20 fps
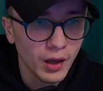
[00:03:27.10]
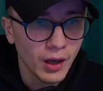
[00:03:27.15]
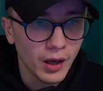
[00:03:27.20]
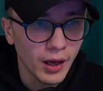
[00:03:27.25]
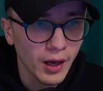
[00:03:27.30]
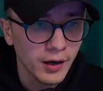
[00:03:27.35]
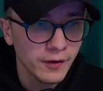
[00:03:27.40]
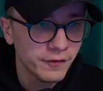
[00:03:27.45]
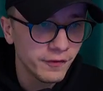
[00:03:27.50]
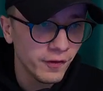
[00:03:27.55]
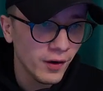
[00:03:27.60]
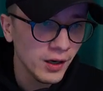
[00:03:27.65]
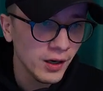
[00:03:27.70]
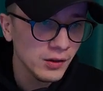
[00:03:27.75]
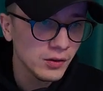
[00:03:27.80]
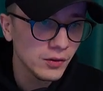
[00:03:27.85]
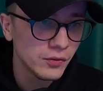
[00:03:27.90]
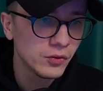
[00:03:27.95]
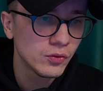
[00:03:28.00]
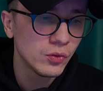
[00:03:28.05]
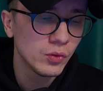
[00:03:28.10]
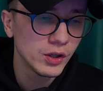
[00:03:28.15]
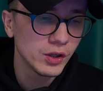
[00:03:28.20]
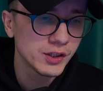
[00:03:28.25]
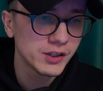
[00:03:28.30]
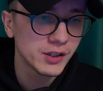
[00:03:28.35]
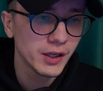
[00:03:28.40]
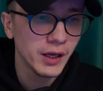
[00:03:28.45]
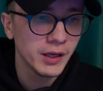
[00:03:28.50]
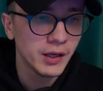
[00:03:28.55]
And finally, of
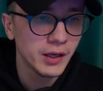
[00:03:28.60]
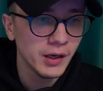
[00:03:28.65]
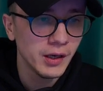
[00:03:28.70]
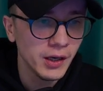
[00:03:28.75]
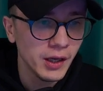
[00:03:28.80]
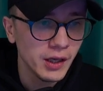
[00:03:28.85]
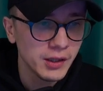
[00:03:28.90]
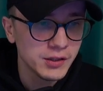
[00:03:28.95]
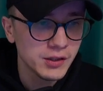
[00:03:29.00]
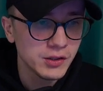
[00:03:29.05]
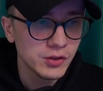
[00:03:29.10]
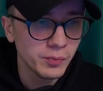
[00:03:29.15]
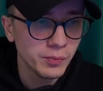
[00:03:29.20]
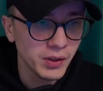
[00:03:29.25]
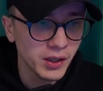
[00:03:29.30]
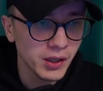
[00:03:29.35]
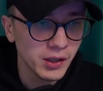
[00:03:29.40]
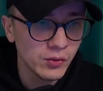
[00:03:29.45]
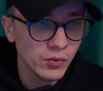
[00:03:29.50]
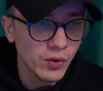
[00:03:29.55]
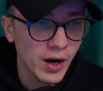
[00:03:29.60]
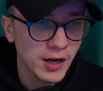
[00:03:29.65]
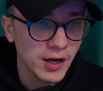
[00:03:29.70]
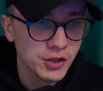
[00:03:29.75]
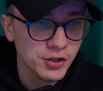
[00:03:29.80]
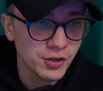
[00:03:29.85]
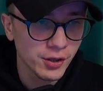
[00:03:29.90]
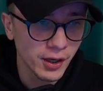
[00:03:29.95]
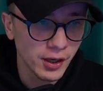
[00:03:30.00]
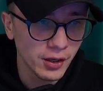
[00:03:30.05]
course, it needs to be
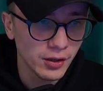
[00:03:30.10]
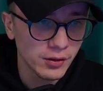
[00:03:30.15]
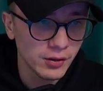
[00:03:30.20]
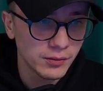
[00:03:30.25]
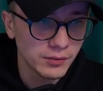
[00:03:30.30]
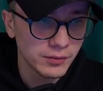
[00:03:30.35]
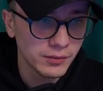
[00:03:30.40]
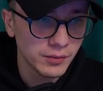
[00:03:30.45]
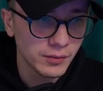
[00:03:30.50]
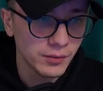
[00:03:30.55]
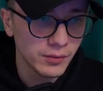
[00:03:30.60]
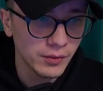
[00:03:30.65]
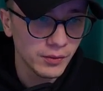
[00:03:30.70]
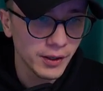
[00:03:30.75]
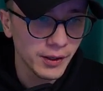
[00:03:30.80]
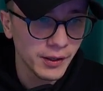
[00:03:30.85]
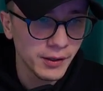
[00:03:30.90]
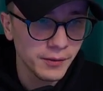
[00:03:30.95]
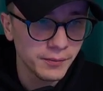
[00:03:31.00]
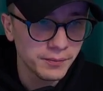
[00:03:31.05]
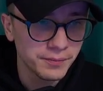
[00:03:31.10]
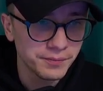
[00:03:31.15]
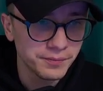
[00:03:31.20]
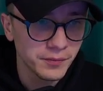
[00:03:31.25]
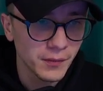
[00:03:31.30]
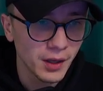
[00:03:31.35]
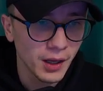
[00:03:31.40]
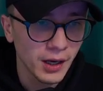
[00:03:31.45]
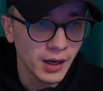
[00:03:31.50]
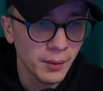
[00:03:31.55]
rational, right?
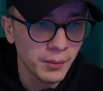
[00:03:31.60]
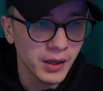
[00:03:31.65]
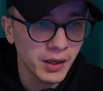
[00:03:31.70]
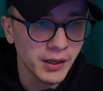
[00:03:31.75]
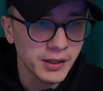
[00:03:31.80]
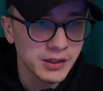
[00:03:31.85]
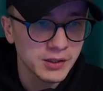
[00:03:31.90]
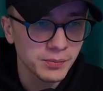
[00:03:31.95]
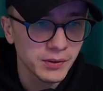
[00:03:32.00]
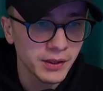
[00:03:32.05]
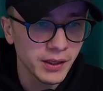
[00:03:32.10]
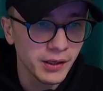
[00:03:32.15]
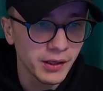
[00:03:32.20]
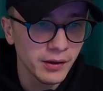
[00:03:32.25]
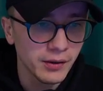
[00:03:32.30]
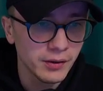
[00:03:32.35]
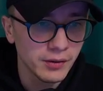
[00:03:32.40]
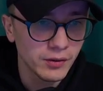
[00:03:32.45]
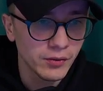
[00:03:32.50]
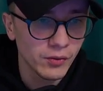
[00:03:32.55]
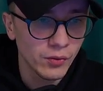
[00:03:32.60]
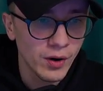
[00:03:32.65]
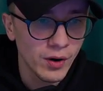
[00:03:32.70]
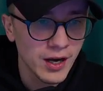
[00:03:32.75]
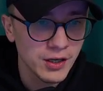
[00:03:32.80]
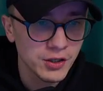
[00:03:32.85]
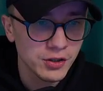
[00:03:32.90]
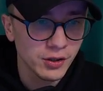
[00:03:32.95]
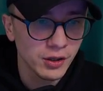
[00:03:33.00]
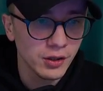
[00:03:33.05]
And I'm going to explain
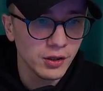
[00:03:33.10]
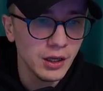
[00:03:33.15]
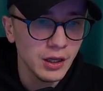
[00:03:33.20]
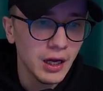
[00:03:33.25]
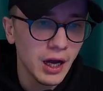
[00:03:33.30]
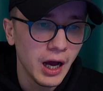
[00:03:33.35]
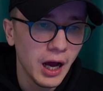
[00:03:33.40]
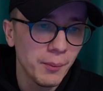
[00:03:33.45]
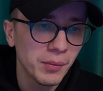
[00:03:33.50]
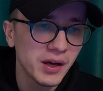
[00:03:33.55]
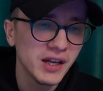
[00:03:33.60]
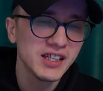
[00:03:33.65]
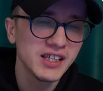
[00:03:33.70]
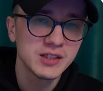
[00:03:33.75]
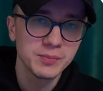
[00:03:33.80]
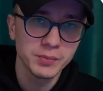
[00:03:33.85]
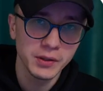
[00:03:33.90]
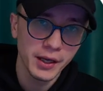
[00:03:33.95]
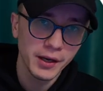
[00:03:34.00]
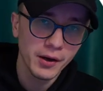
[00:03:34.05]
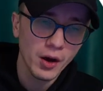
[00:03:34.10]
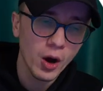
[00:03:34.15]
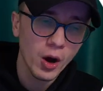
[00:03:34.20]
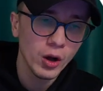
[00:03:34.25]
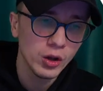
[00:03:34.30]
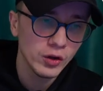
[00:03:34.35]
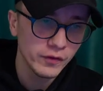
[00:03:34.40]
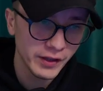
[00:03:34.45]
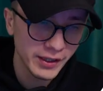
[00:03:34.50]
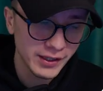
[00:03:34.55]
rational. I'm going to explain
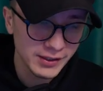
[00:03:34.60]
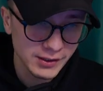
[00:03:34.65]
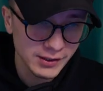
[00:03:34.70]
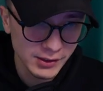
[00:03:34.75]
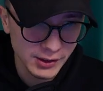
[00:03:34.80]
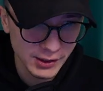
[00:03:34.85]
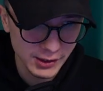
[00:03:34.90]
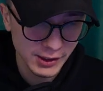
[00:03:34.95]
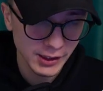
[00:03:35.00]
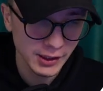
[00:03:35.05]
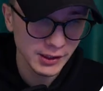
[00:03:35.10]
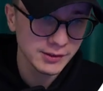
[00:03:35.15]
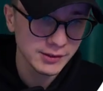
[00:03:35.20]
all of these in details.